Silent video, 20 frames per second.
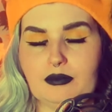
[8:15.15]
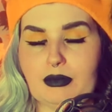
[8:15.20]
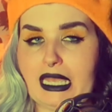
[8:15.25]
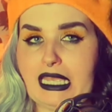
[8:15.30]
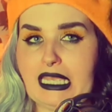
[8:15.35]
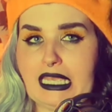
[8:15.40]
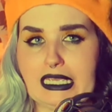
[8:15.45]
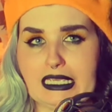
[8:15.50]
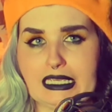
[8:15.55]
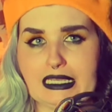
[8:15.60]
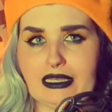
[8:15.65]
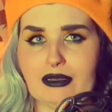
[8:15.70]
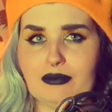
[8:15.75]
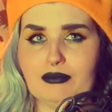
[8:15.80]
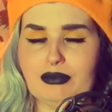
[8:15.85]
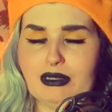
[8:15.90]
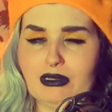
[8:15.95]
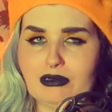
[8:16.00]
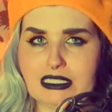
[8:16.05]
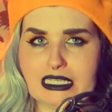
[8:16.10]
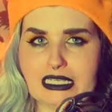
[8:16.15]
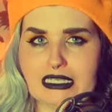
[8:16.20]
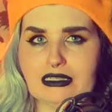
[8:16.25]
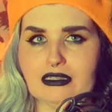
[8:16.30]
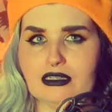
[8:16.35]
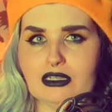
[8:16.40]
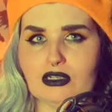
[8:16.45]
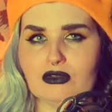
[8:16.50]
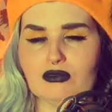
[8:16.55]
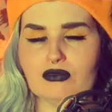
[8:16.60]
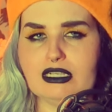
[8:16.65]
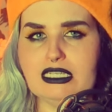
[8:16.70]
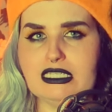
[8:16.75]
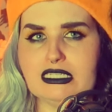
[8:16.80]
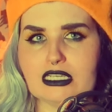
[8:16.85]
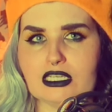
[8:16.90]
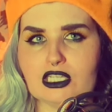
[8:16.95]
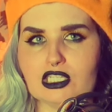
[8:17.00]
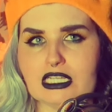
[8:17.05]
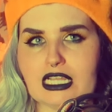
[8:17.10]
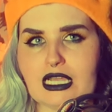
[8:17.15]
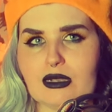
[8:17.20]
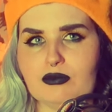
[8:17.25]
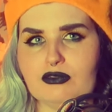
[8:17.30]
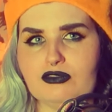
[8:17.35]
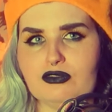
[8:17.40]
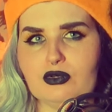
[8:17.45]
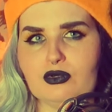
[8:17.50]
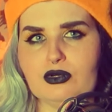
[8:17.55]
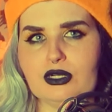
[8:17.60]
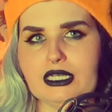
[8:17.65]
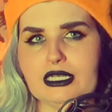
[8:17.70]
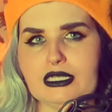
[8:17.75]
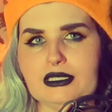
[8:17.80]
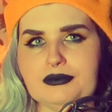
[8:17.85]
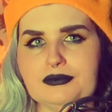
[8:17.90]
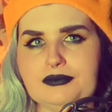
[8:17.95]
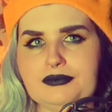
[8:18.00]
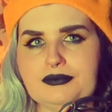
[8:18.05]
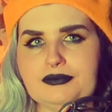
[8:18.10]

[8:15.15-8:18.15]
paying and building a research lab for her.